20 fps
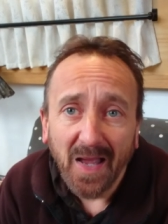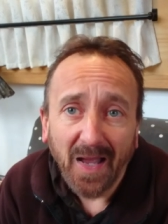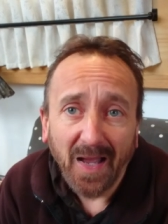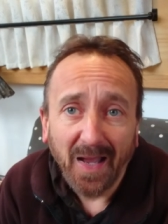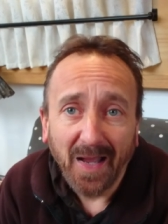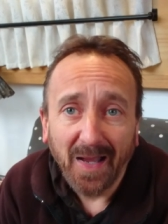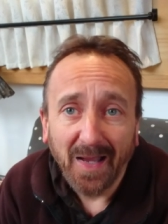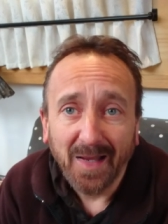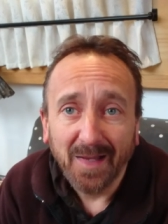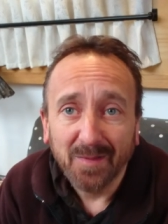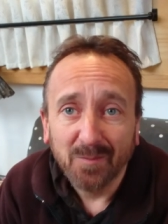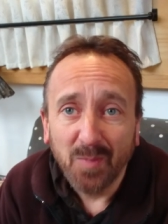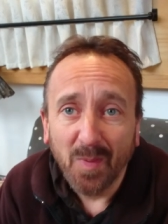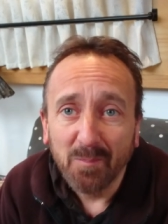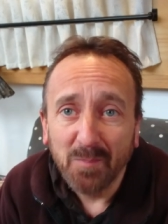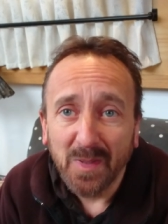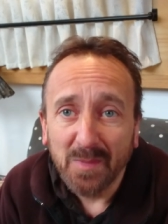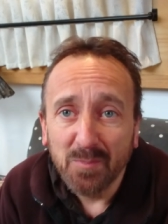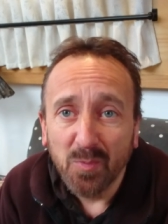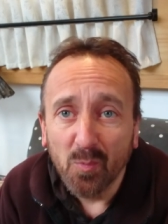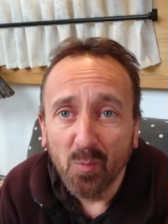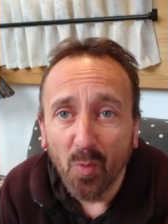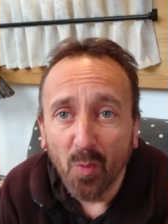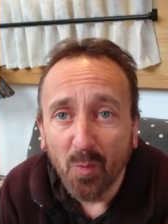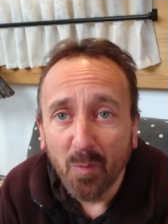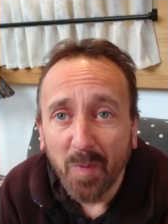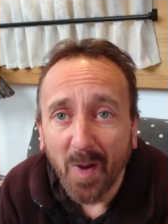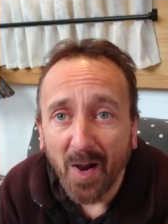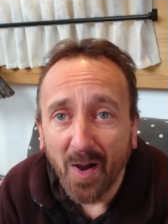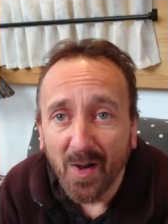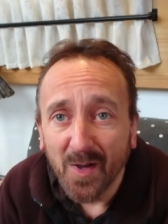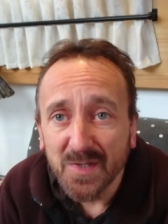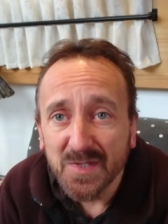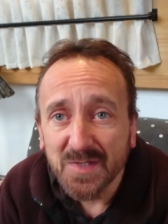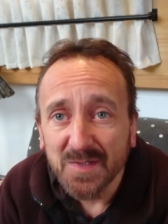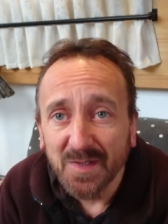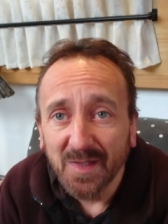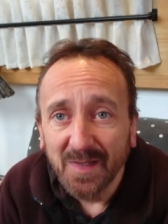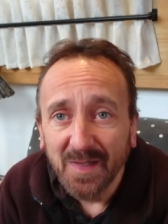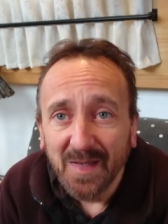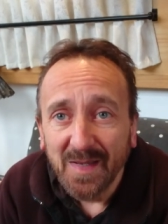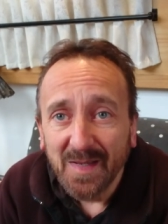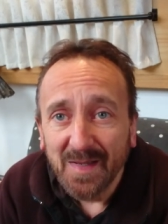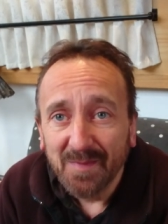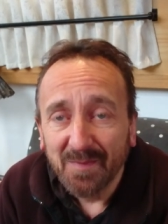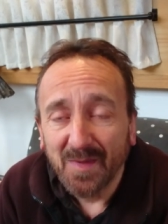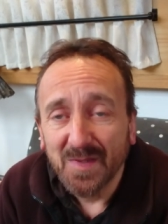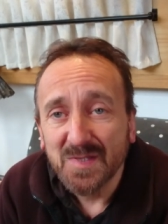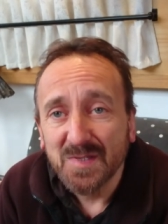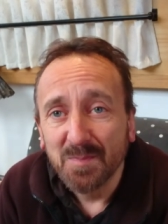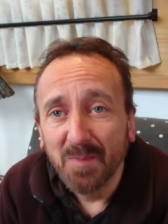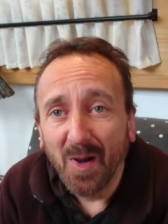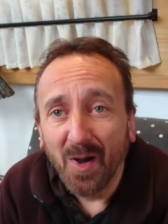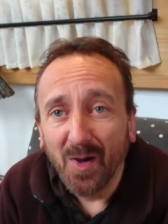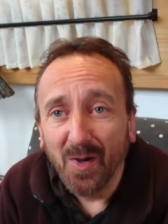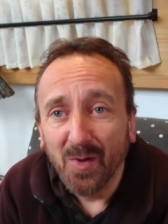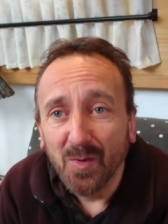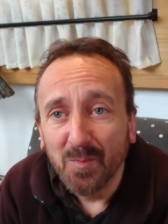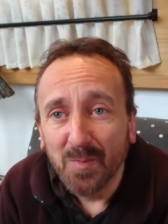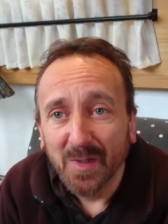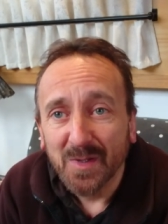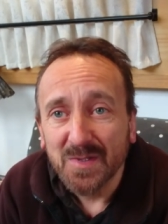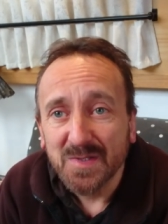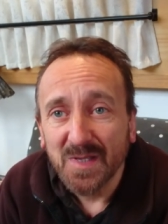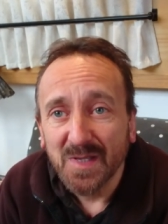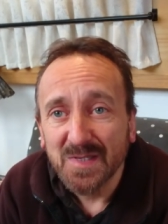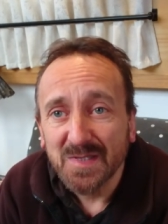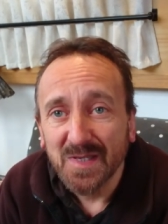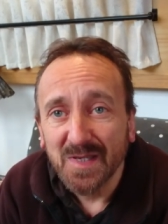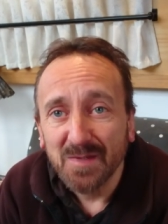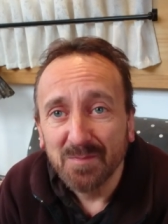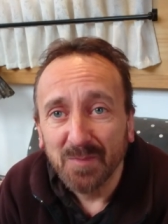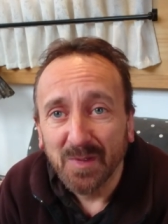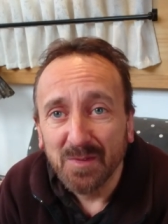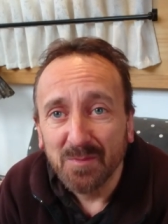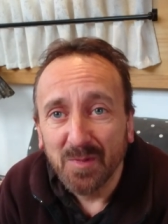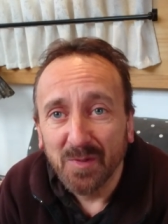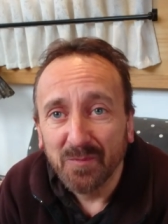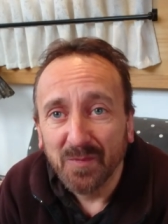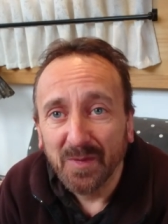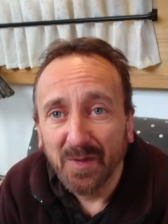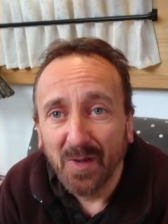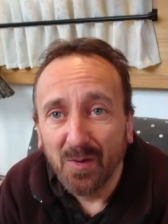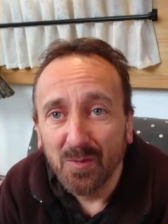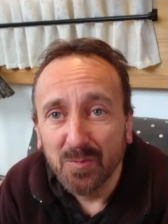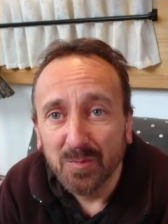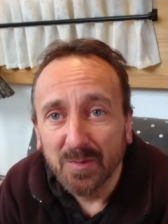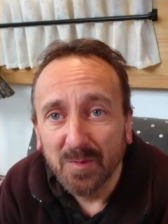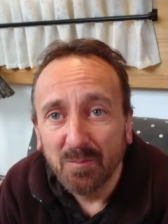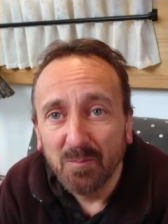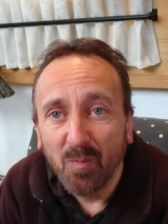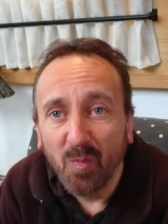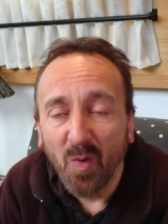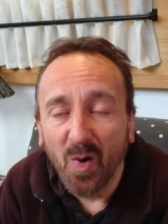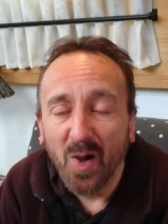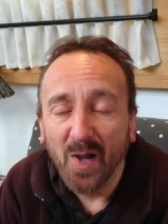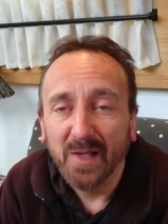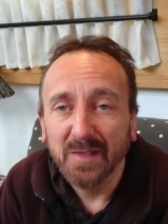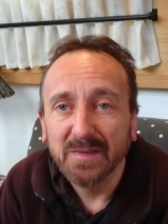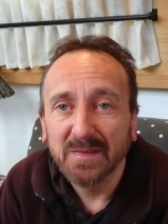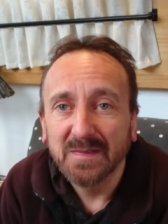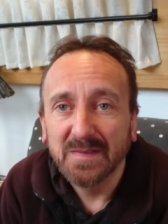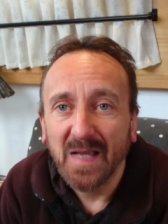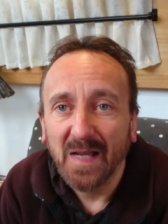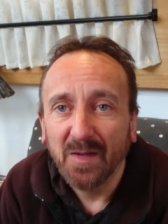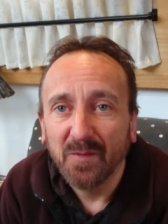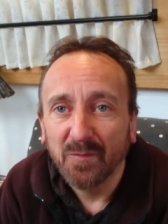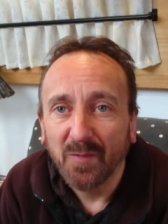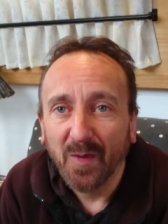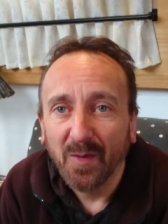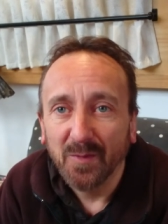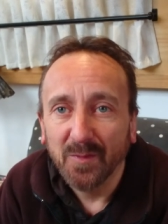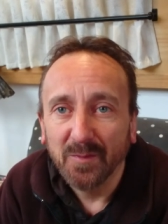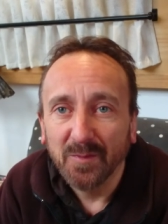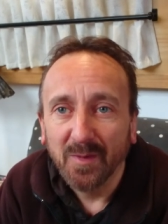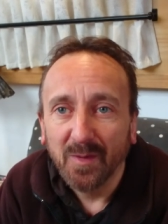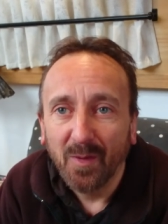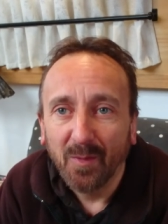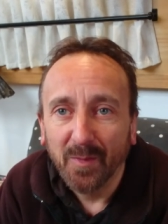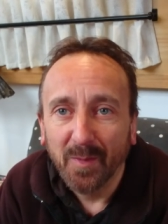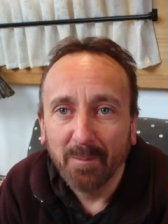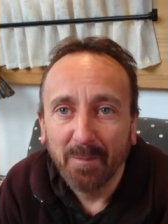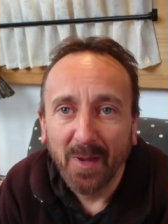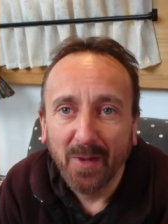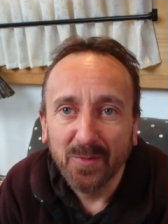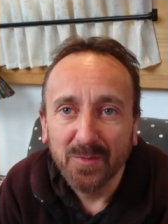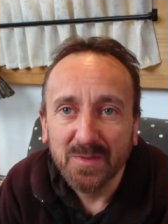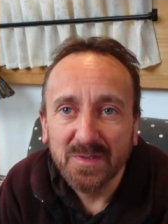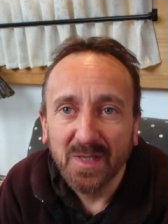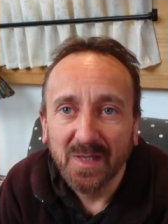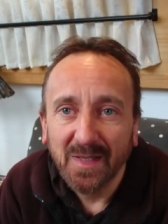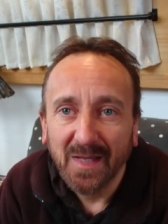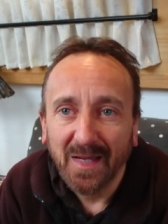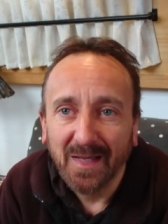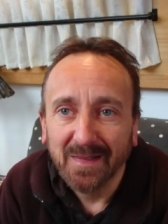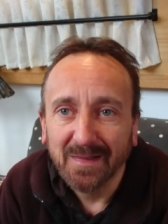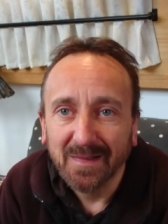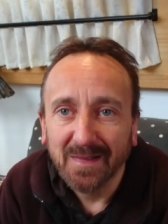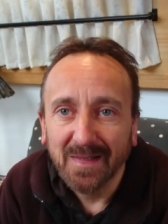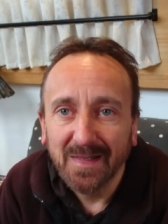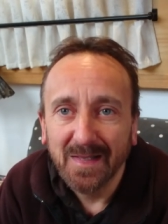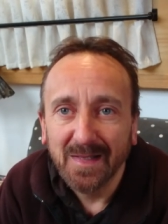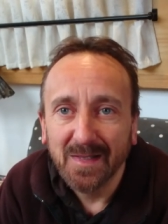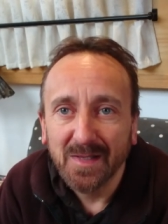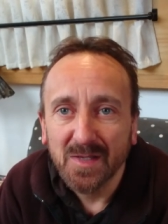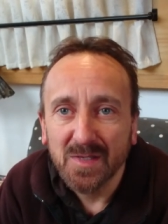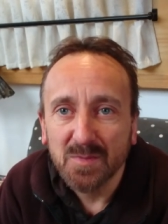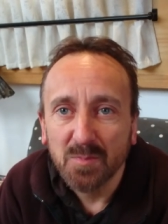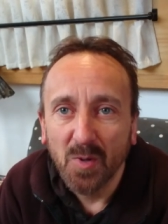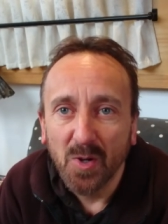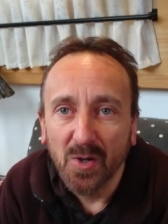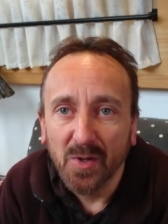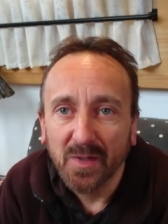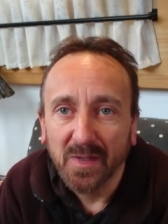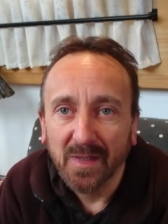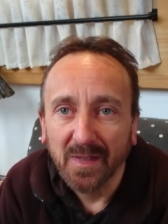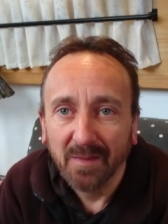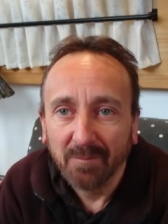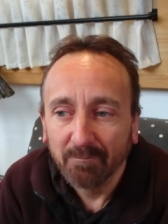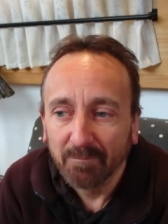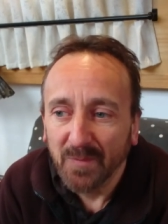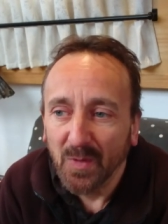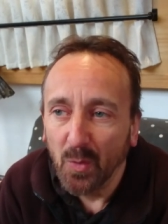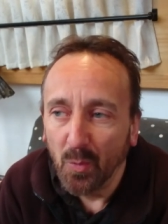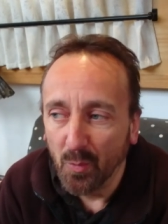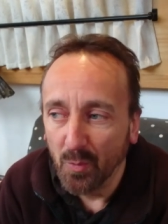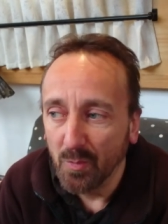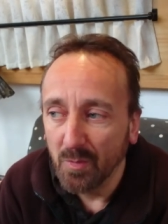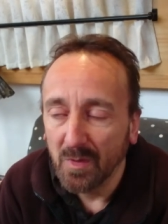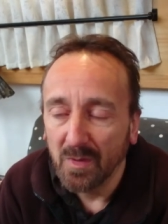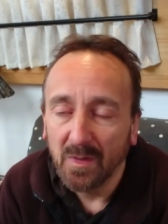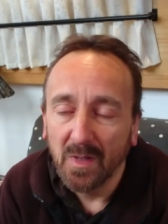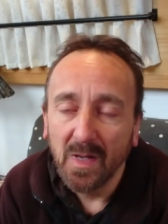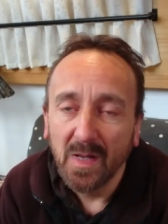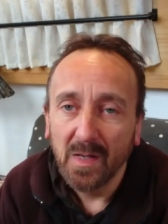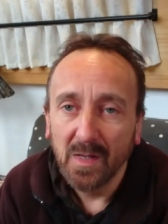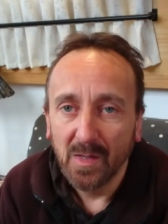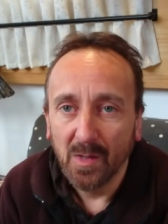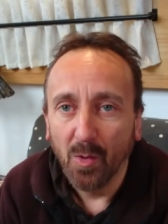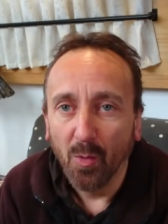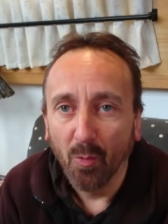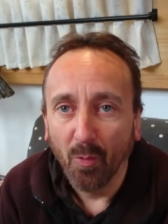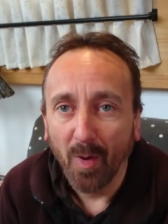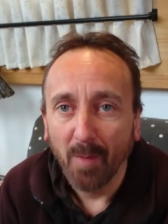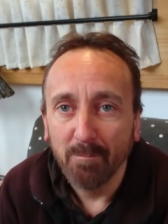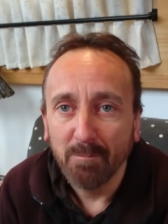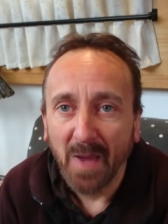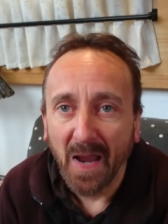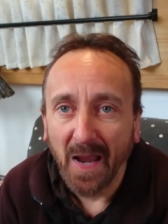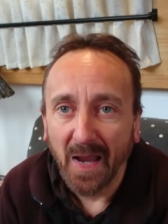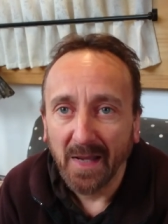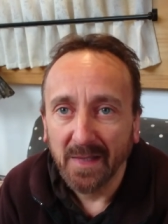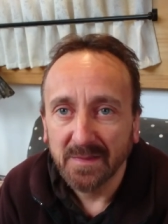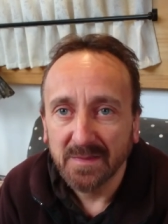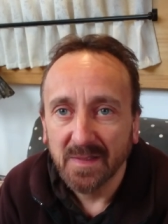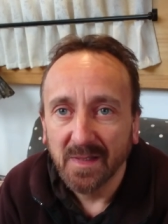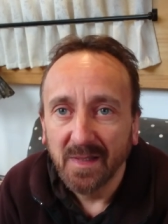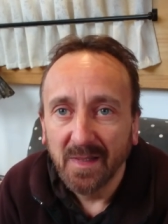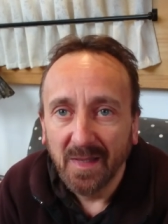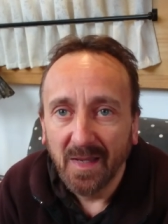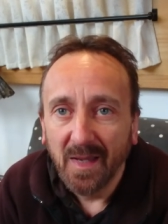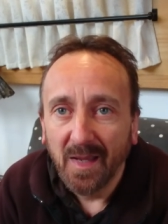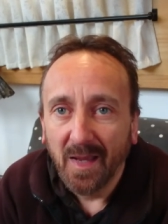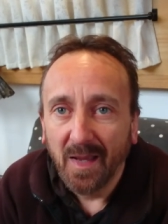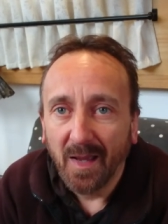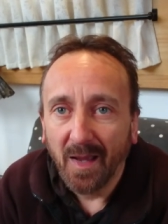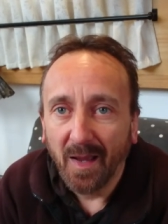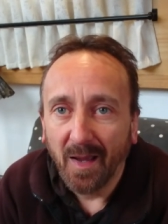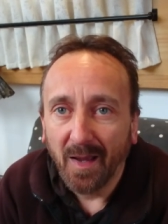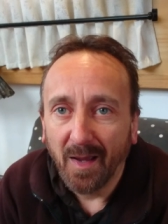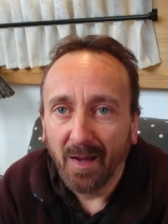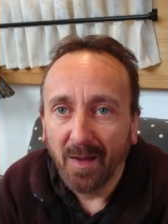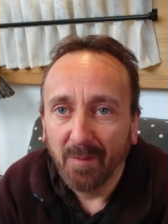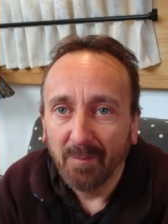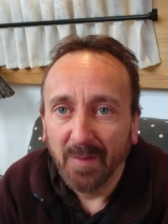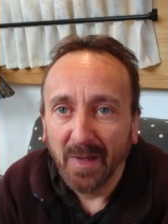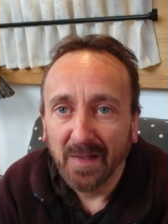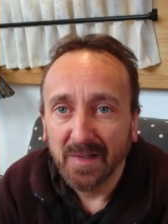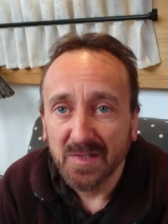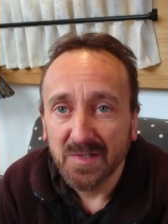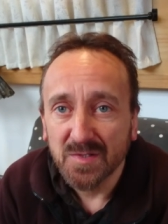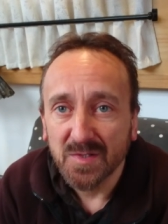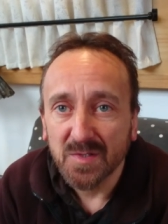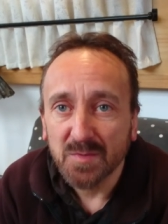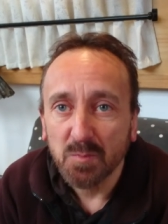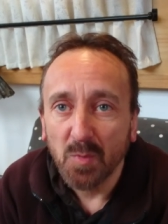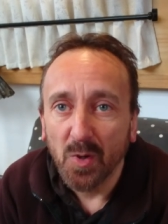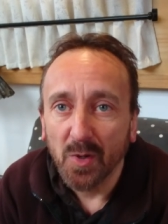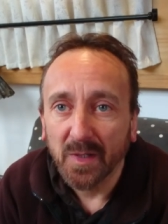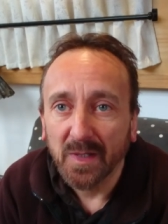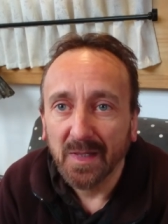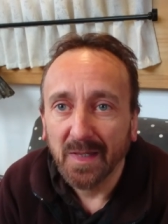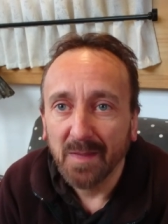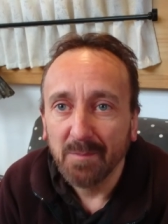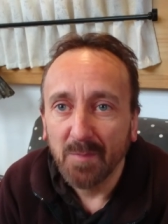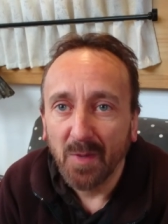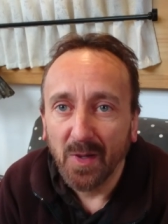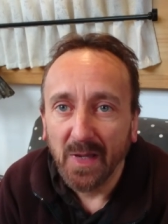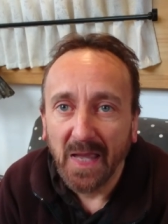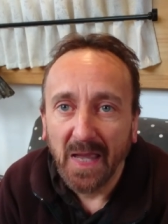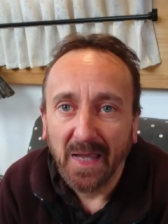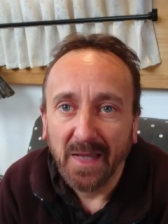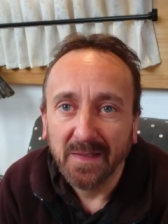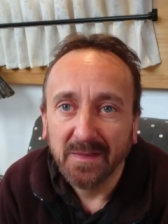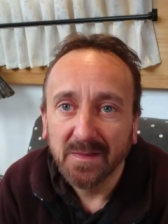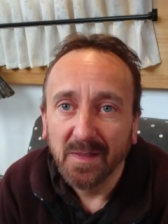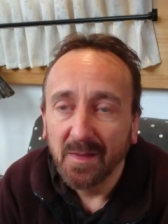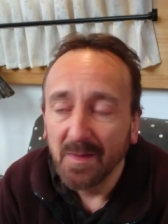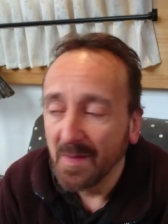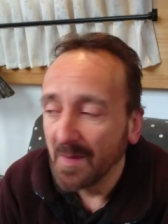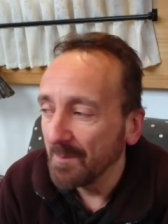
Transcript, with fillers: And when people walk past, they smile because they see me with an old wired telephone on a boat and clearly it's working or or I'm mad um, and it's just working in my head.